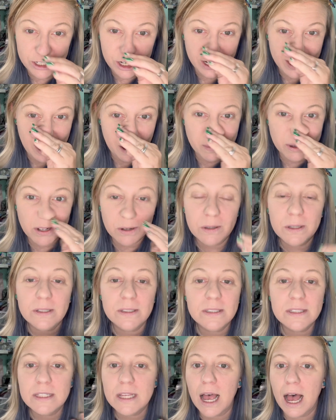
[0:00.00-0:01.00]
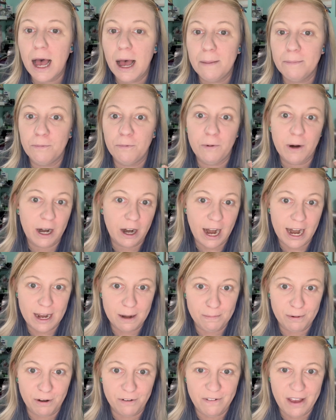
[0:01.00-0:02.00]
of chemicals where I can
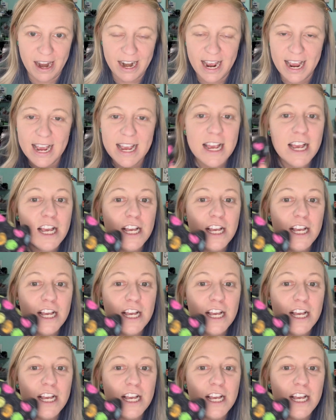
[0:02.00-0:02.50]
prevent it.